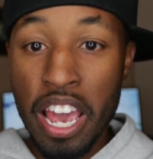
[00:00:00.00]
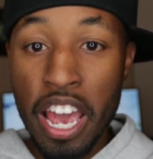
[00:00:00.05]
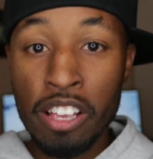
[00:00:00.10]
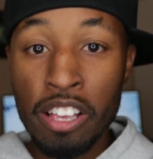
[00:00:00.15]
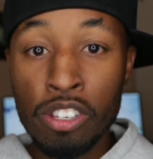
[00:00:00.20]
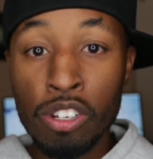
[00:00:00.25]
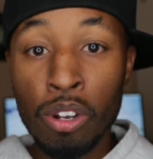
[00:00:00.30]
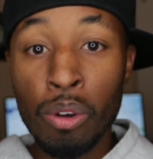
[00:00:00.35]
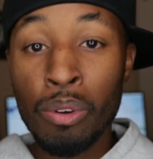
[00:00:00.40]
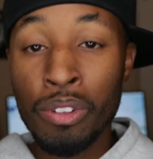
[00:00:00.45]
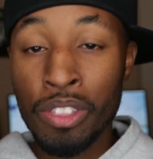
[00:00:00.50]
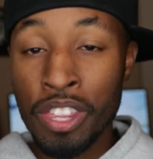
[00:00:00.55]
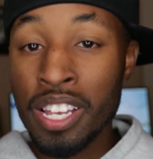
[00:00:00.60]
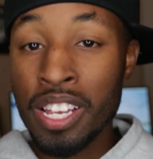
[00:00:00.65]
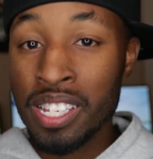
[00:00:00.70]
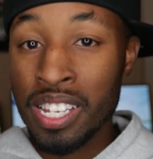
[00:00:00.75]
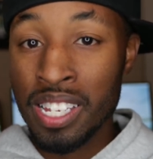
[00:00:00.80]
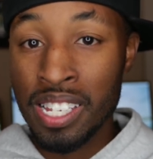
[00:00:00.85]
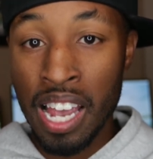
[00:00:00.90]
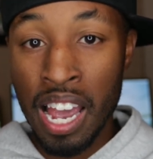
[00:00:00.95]
And so,
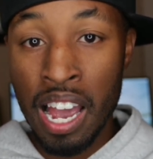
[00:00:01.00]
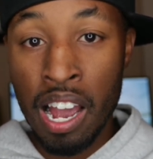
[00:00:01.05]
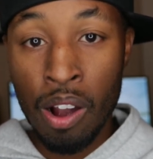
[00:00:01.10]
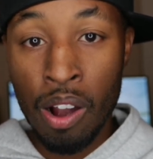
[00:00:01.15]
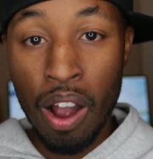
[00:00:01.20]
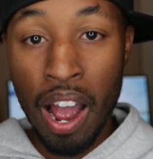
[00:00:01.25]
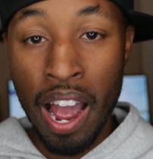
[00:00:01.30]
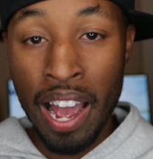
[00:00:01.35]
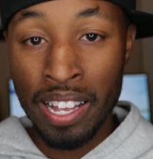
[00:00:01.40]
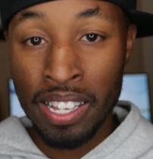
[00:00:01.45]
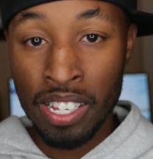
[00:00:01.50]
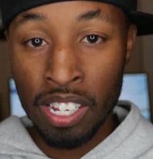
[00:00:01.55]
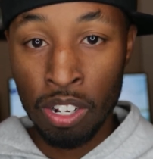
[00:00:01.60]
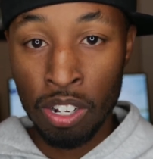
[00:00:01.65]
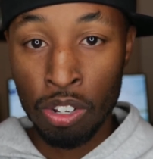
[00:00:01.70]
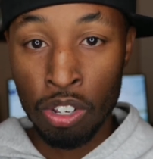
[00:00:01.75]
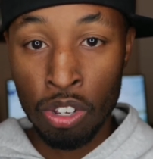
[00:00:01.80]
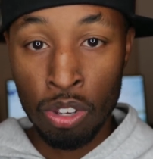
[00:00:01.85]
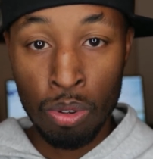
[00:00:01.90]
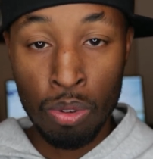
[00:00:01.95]
this is how I
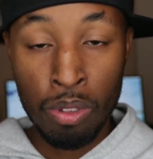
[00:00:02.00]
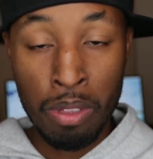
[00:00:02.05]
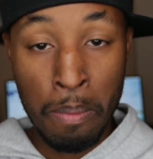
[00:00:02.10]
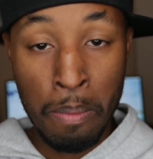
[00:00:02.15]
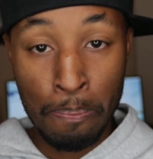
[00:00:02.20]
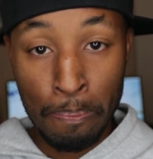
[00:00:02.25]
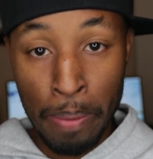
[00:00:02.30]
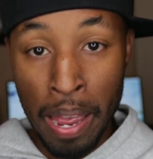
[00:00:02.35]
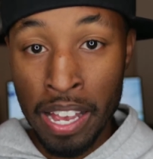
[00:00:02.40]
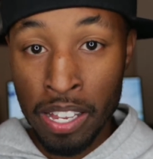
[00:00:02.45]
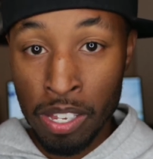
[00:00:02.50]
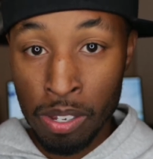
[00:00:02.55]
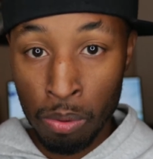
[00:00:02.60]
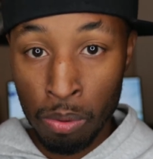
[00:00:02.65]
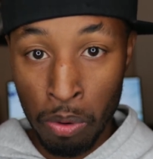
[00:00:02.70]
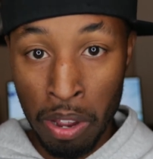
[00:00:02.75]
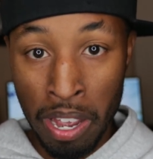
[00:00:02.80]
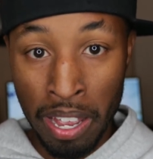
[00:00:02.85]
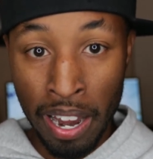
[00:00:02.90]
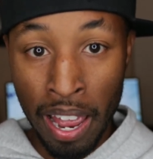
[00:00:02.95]
tell you the best
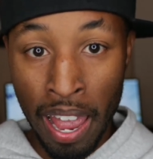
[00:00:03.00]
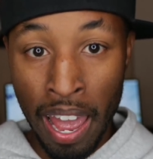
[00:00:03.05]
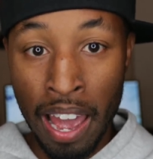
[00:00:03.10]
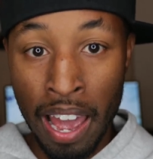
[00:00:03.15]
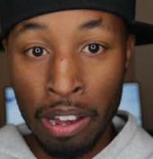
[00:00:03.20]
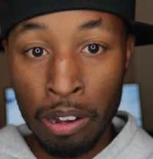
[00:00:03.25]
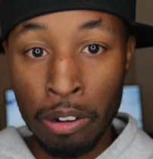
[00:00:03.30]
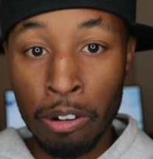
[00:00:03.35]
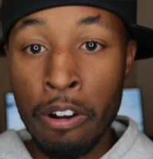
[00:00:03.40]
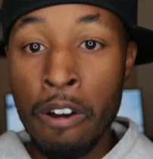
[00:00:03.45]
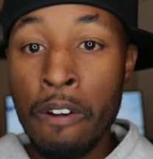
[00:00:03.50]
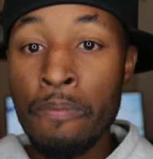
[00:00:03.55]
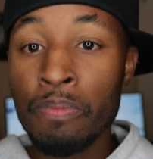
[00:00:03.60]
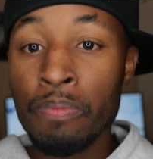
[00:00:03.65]
way to haggle.